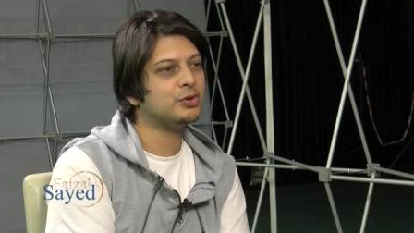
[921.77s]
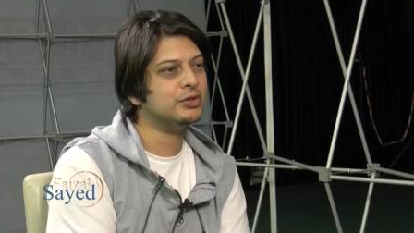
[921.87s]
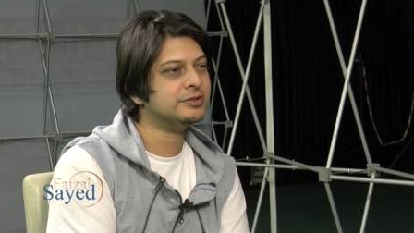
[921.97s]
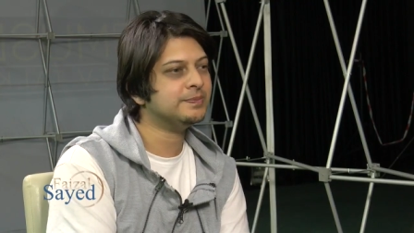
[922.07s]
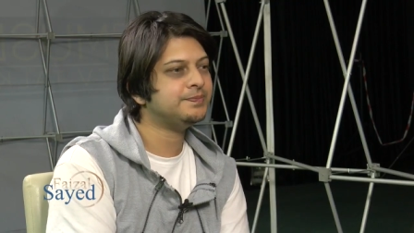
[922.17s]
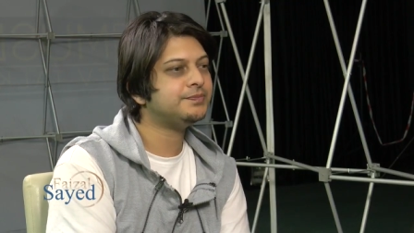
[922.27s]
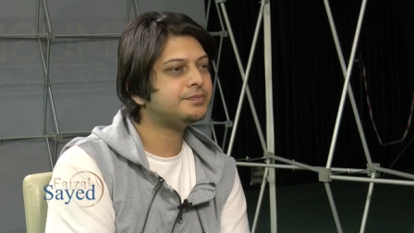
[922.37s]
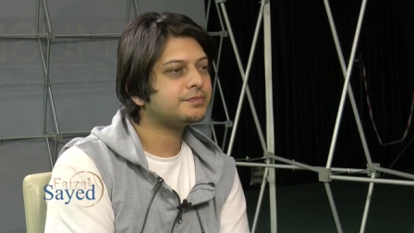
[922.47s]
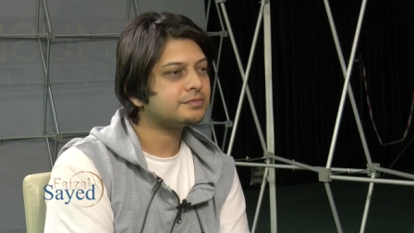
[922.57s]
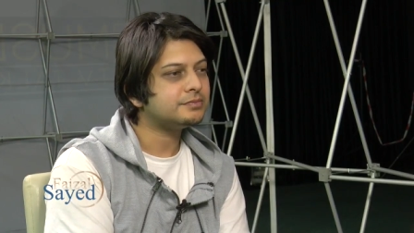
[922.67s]
Because
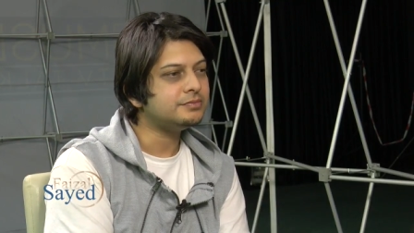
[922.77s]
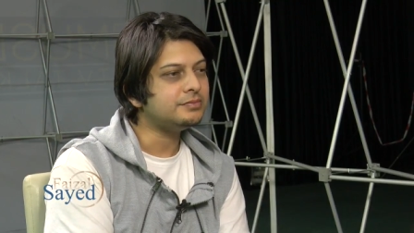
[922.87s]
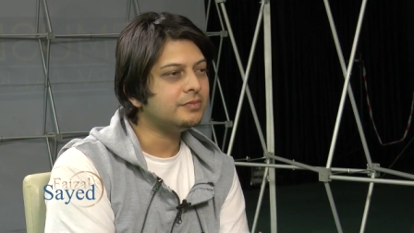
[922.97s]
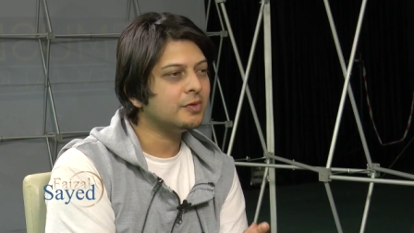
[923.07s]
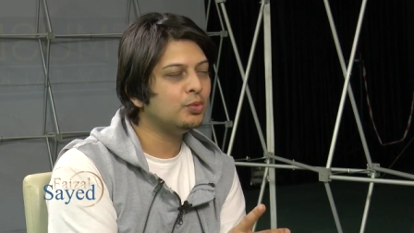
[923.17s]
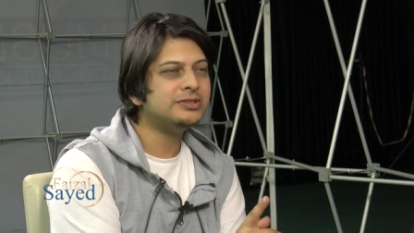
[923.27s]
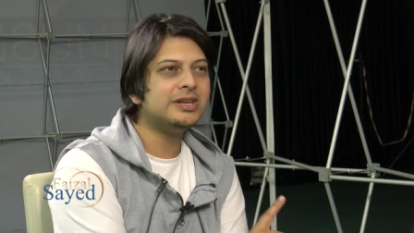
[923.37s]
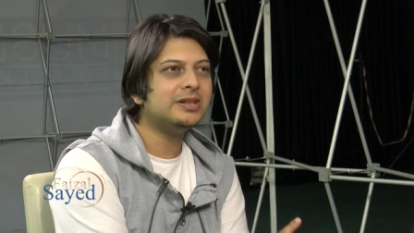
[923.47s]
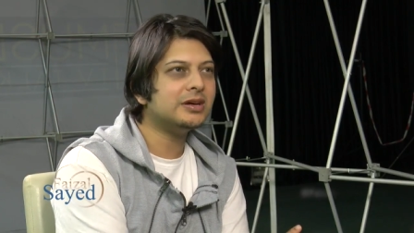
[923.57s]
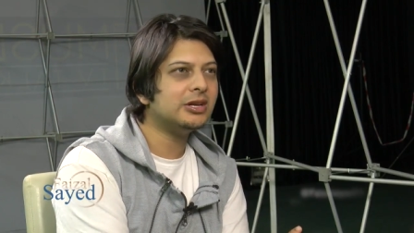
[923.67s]
we
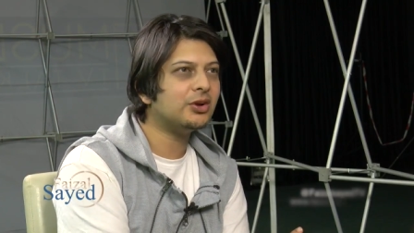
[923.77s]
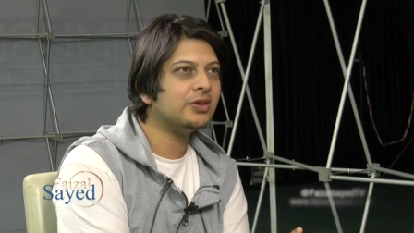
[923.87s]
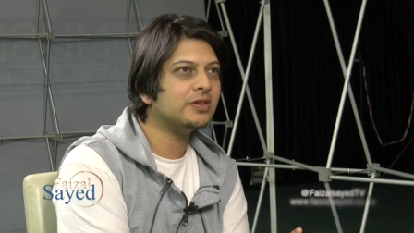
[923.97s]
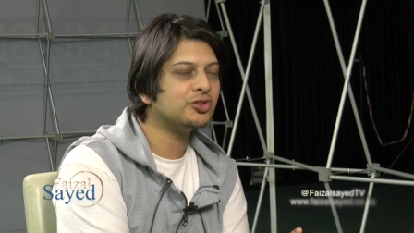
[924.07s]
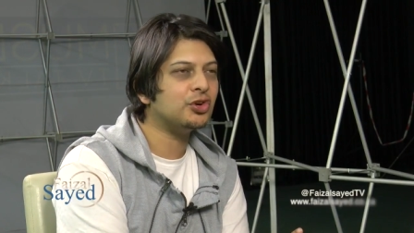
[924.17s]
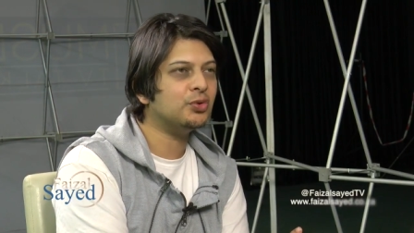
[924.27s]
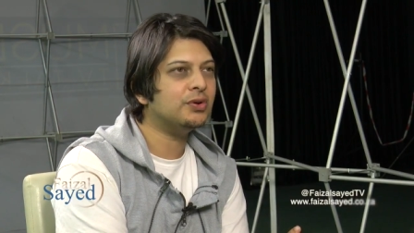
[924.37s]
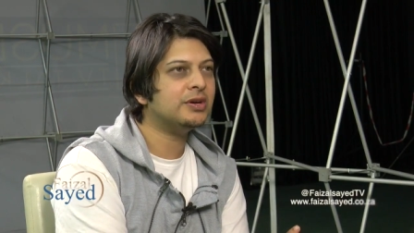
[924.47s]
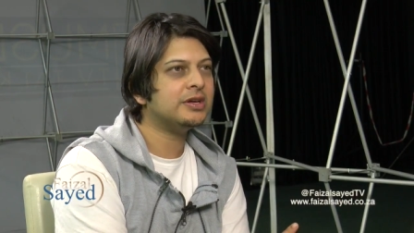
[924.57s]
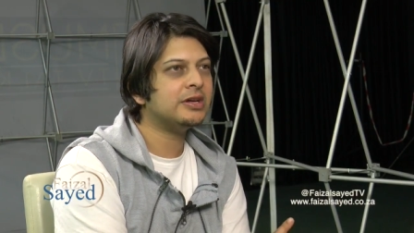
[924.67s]
said it earlier on in the show,